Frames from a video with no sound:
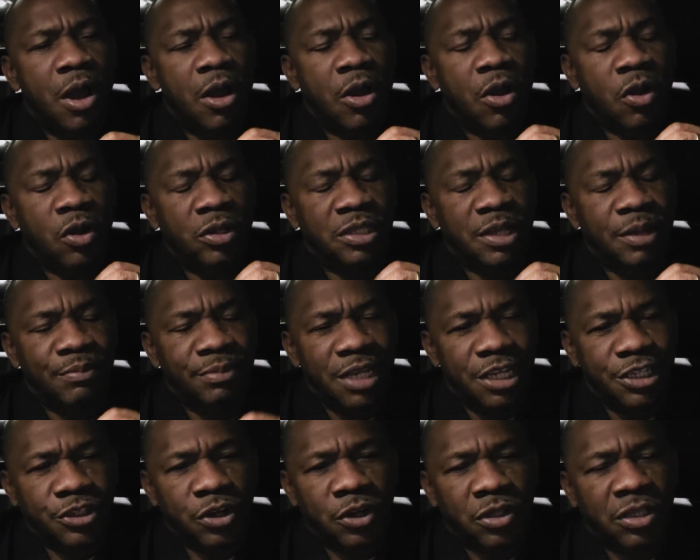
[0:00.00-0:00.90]

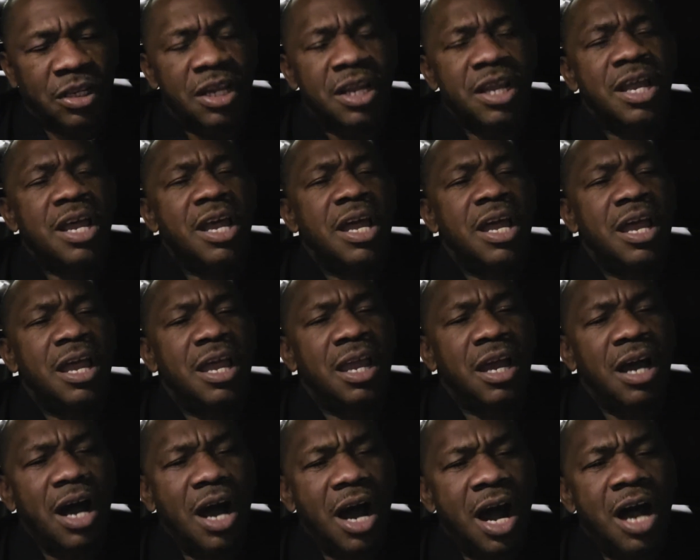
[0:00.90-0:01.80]
condemnation, a
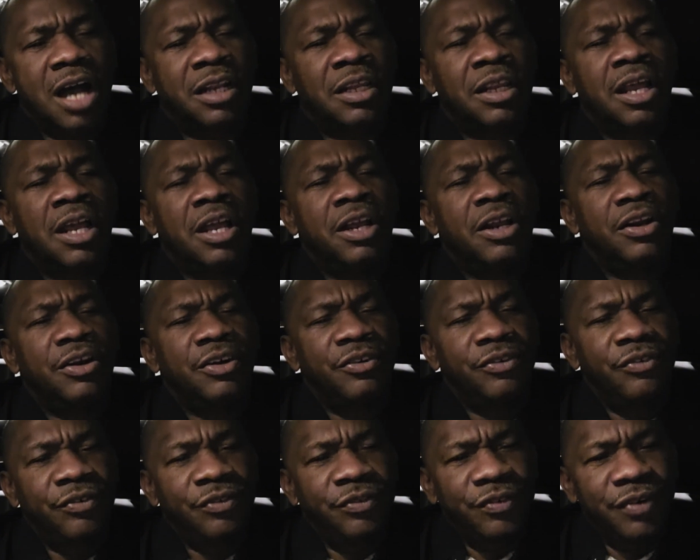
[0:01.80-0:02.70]
heart
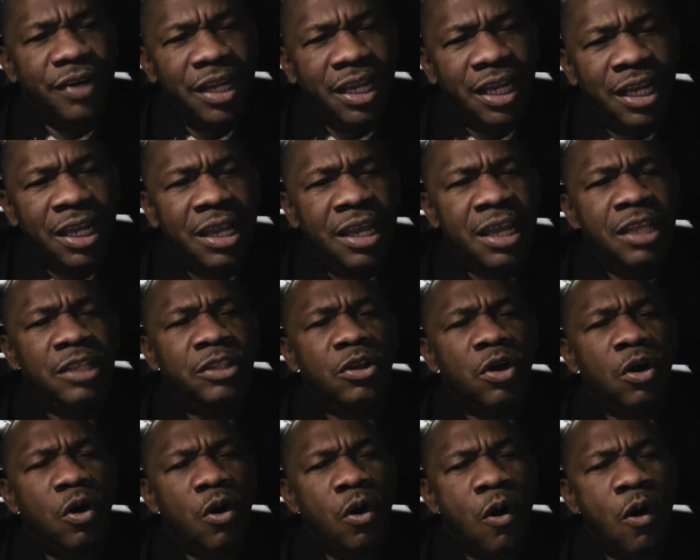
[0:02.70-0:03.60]
rid
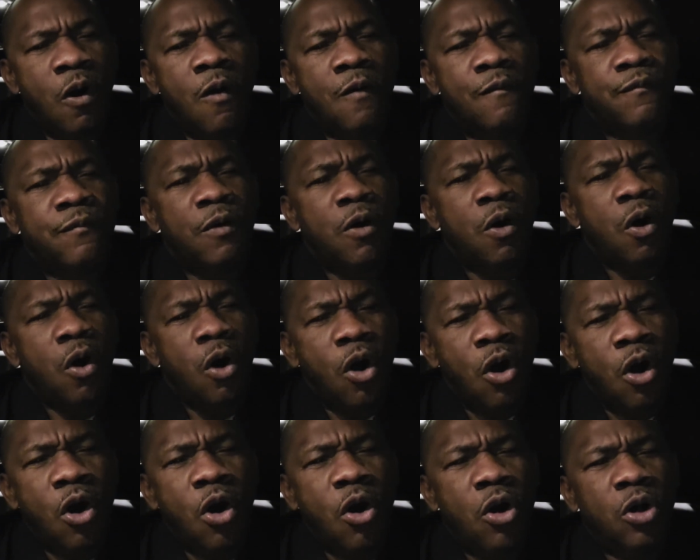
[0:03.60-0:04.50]
of
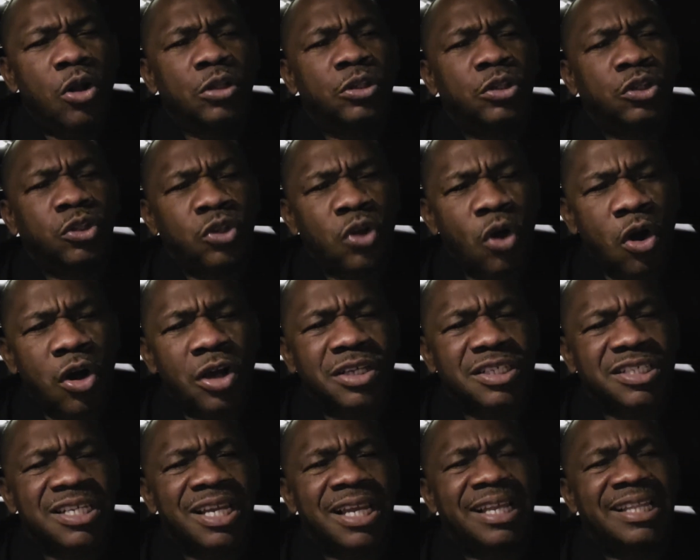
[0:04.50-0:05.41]
all
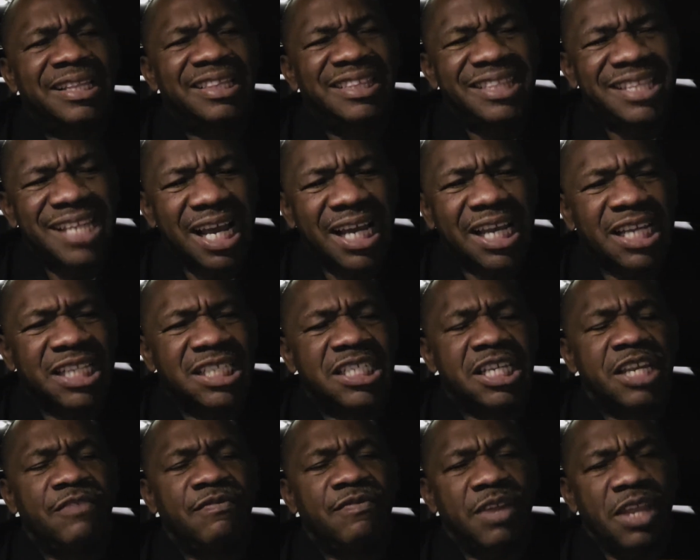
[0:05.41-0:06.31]
toxic
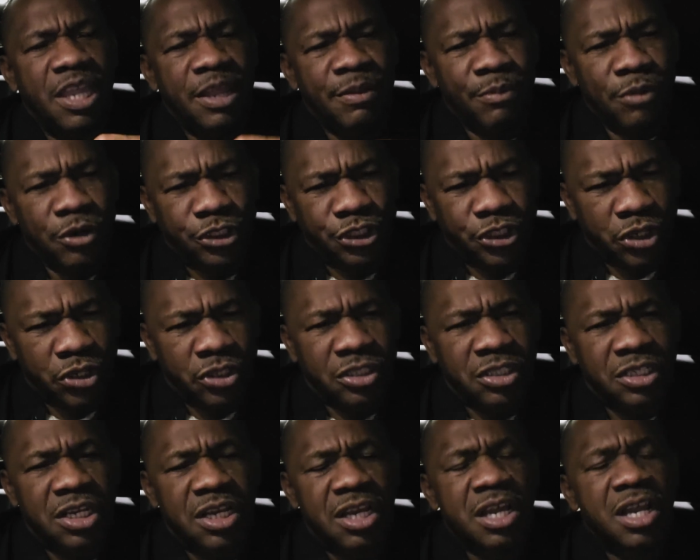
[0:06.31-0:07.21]
negative
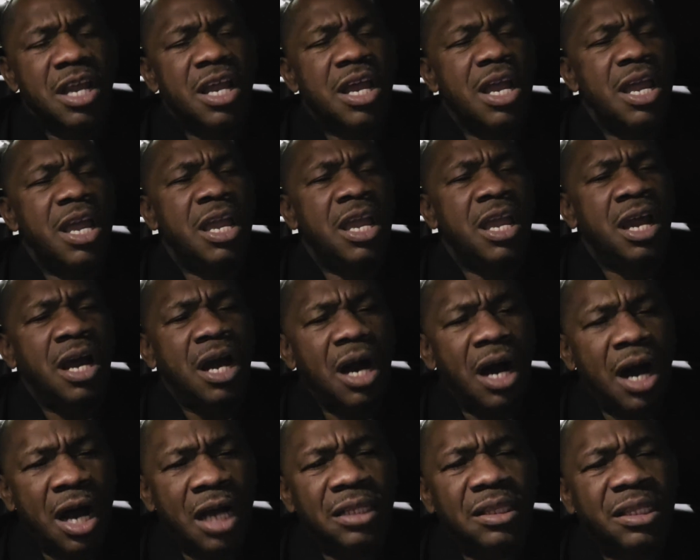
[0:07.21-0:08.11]
emotions, a
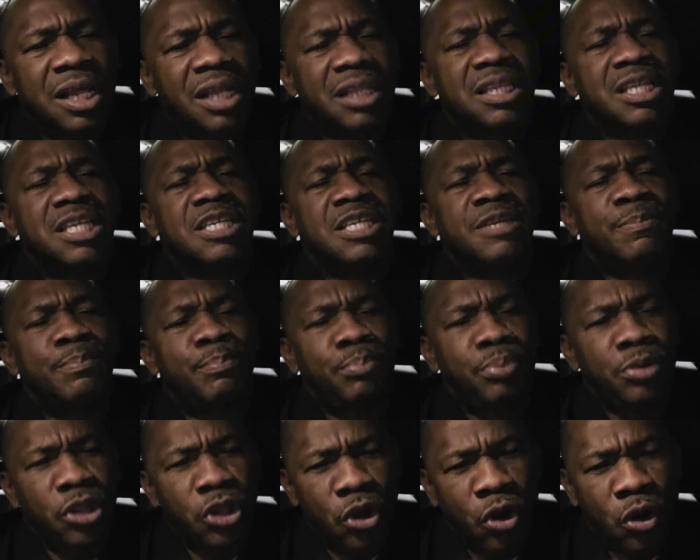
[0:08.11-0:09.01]
heart that is
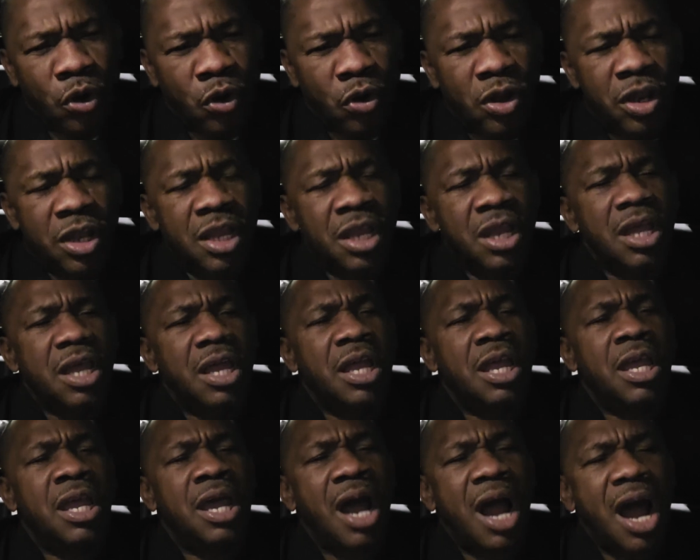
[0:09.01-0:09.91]
pure,
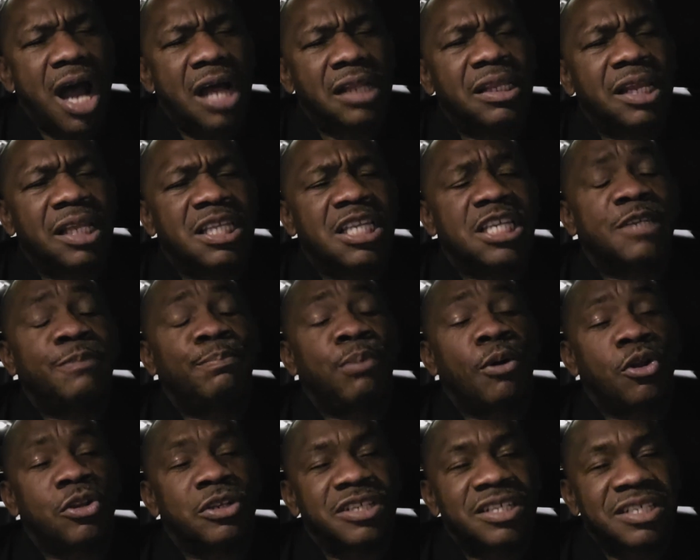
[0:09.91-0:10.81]
a heart that is
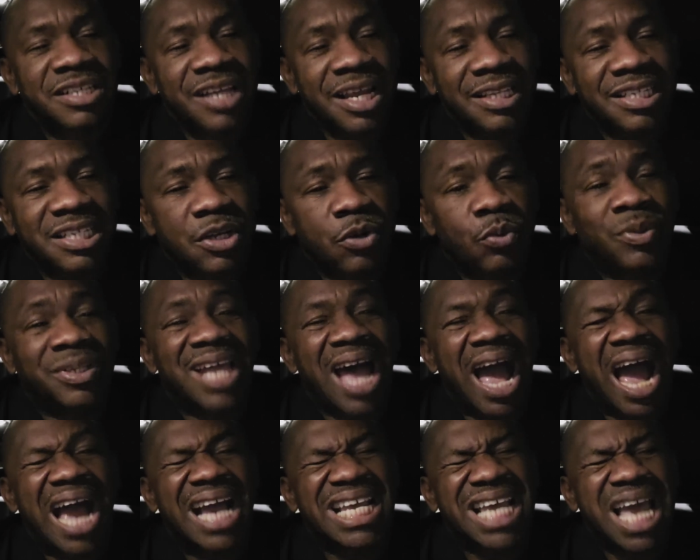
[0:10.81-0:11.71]
pulsating with
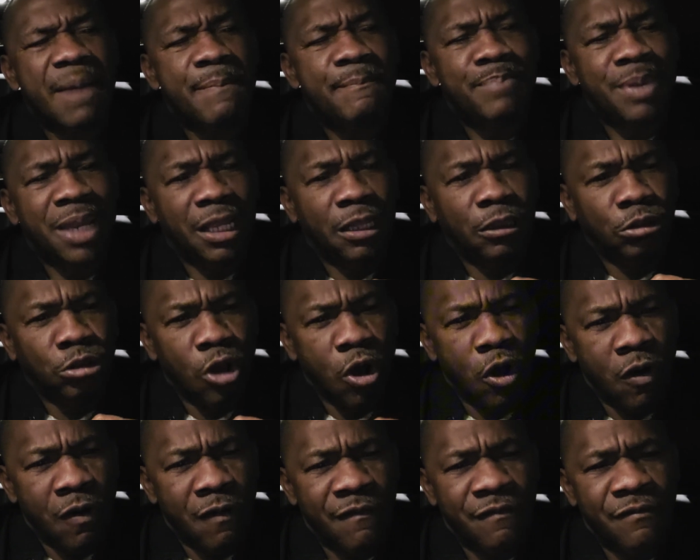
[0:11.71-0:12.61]
agape
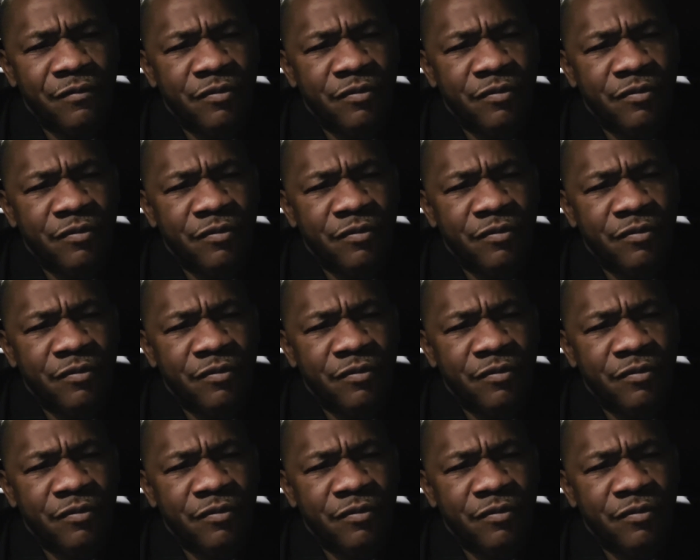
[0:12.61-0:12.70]
love.